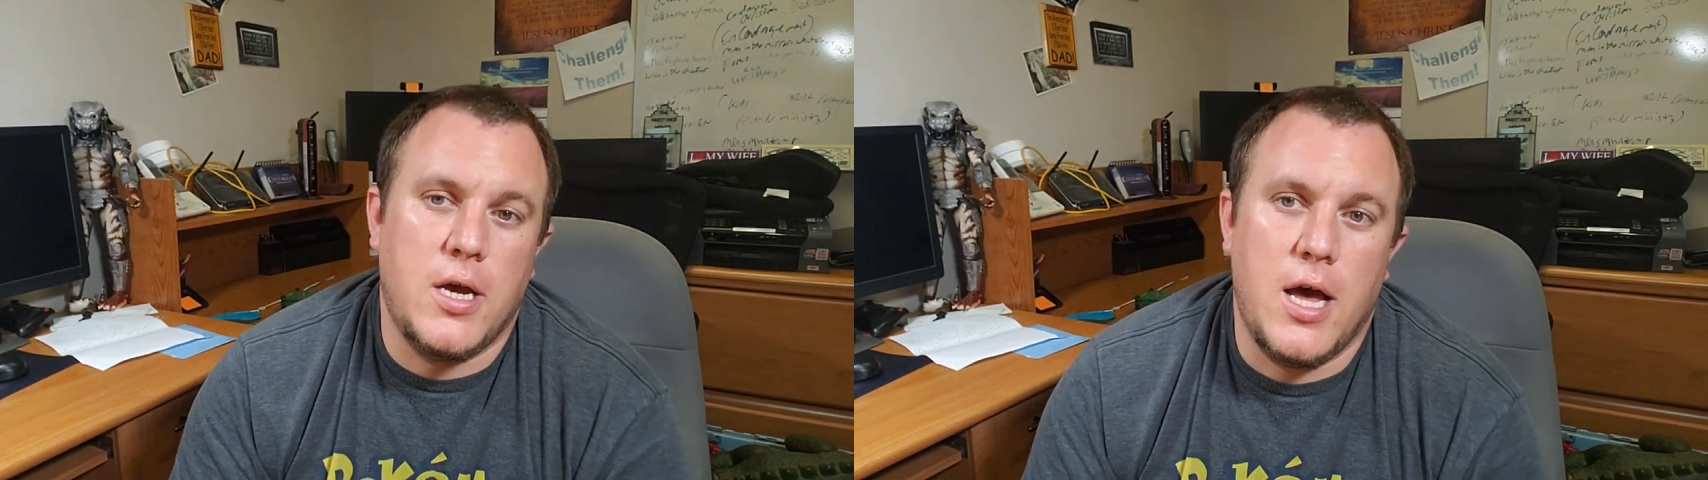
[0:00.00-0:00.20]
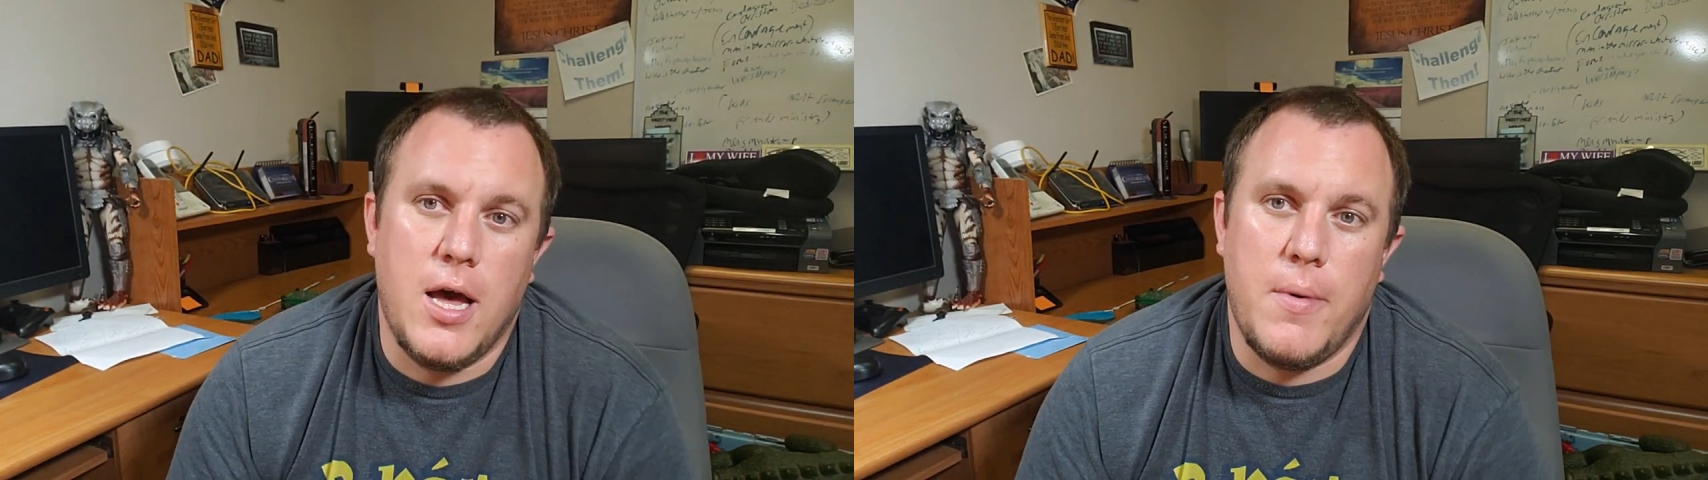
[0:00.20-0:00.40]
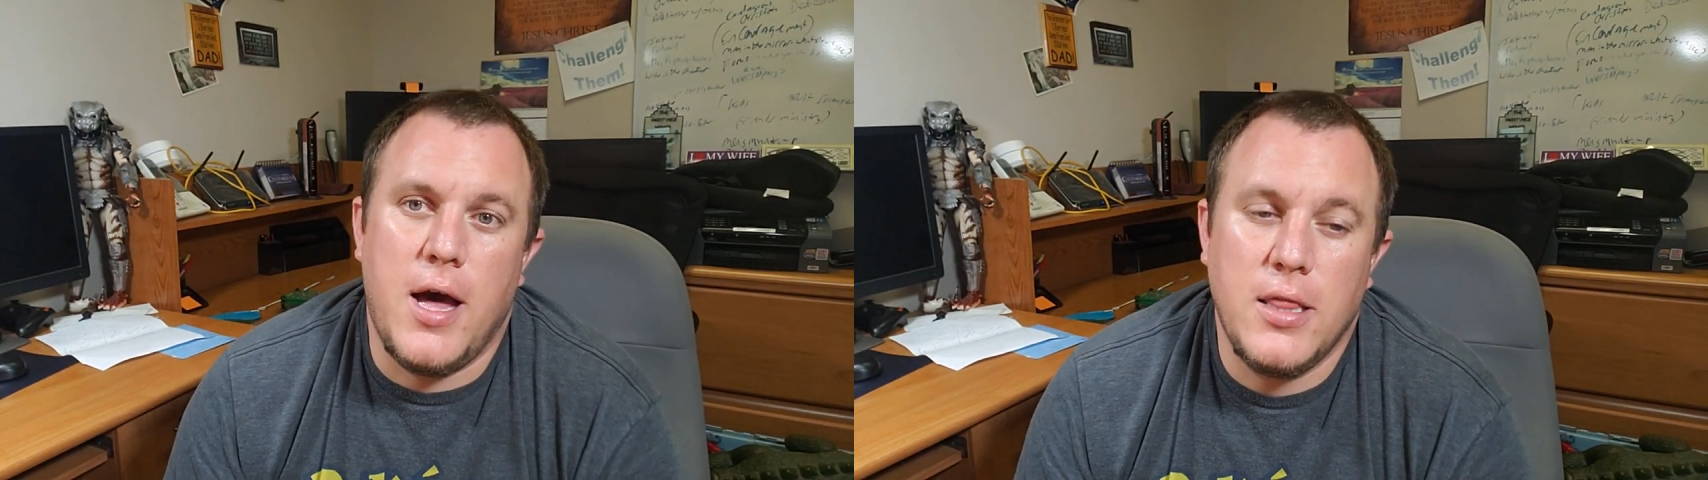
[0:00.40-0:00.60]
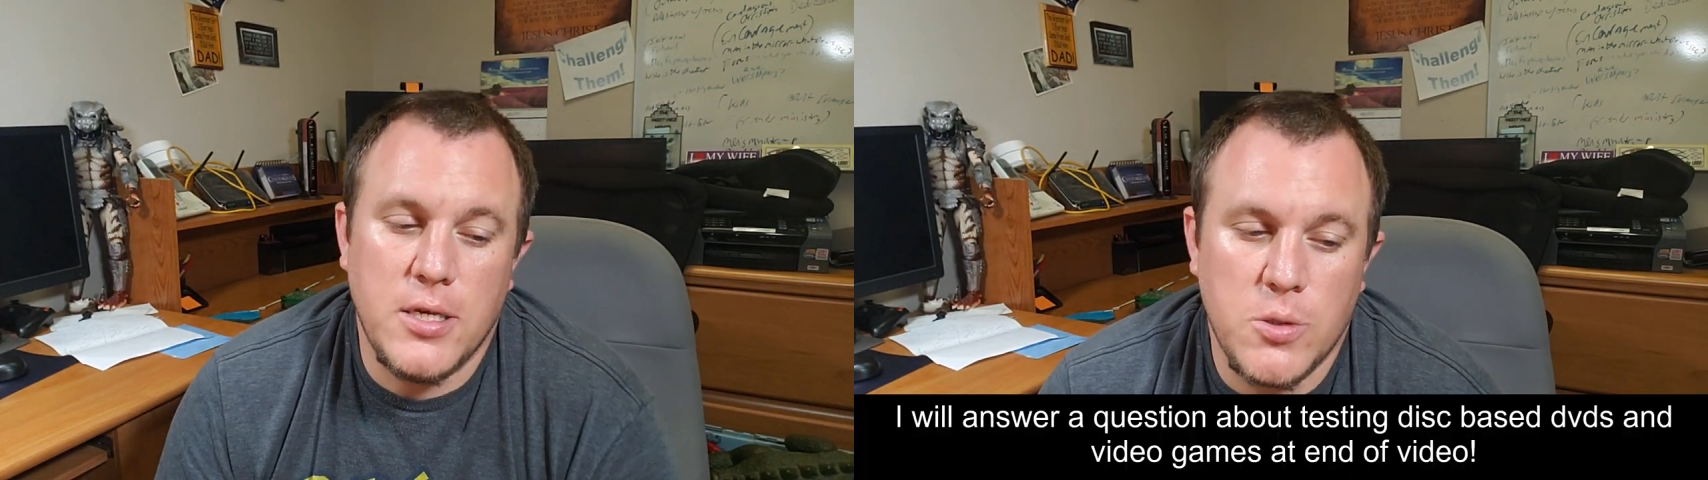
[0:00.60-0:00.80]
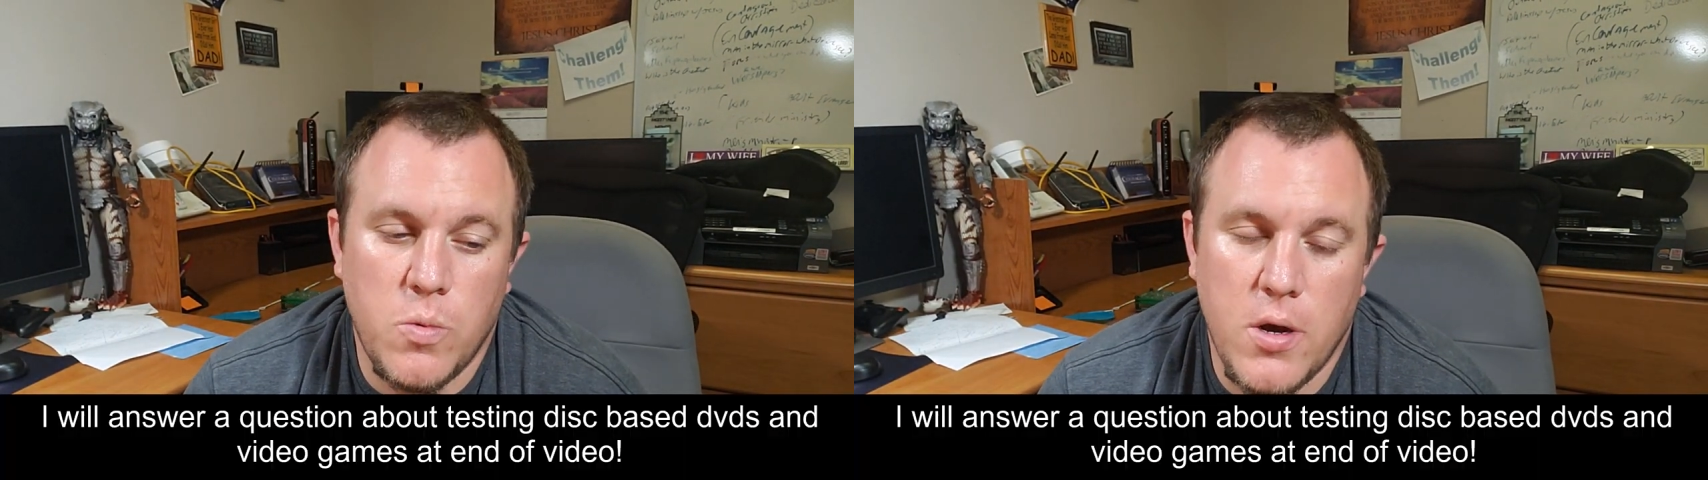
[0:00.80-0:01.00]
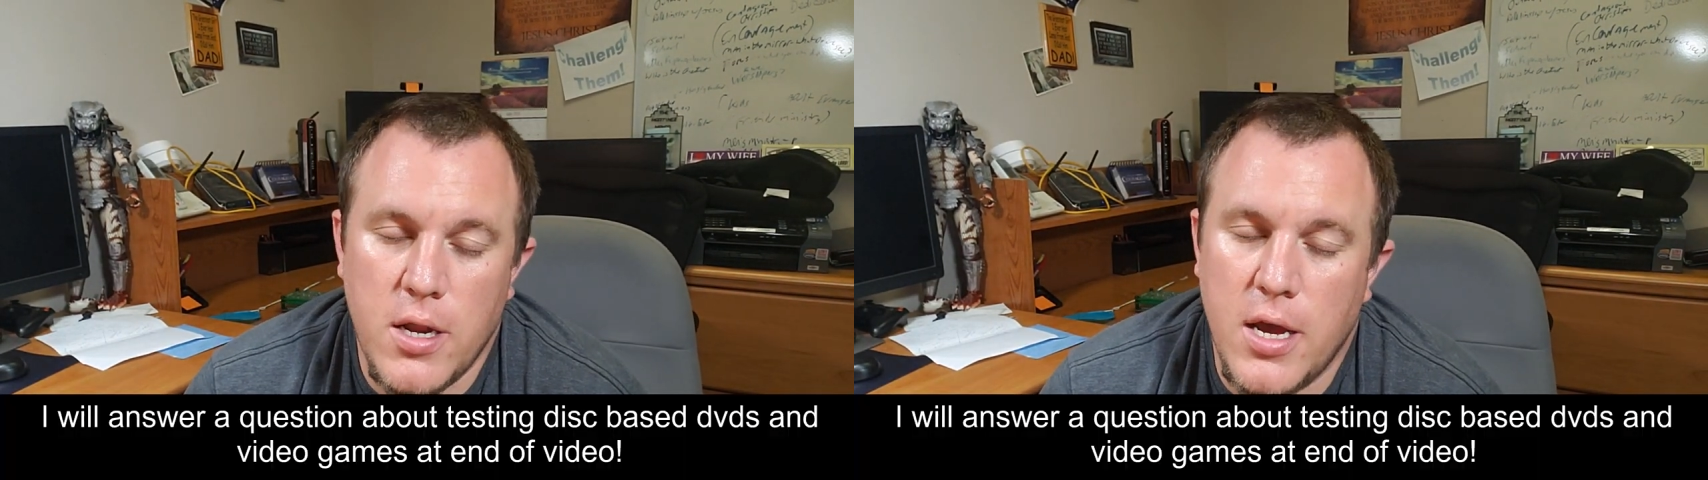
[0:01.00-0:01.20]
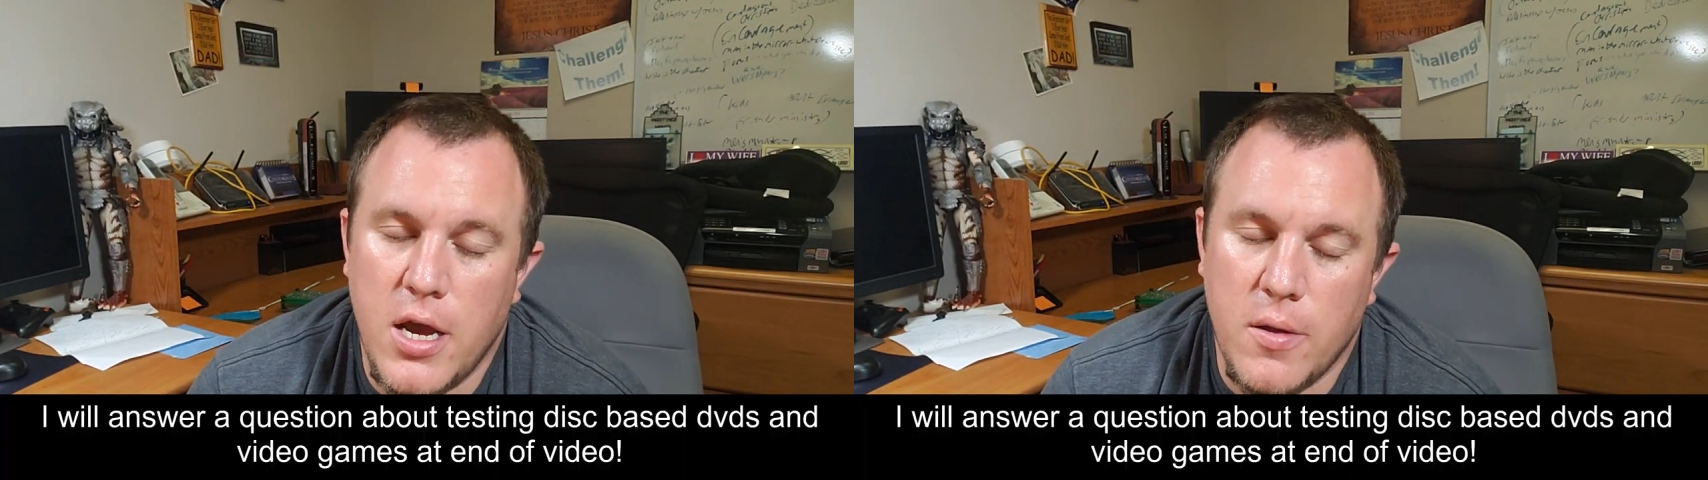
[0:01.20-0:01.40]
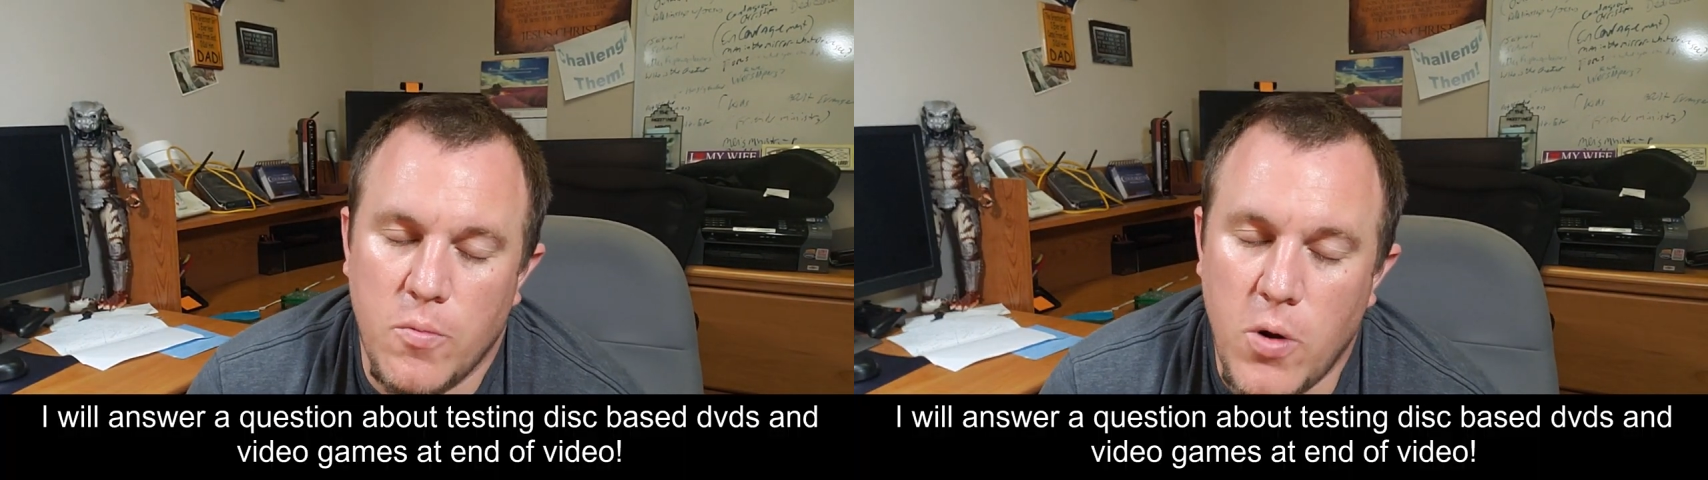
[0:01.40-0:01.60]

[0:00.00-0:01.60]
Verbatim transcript: Um, on this one, uh,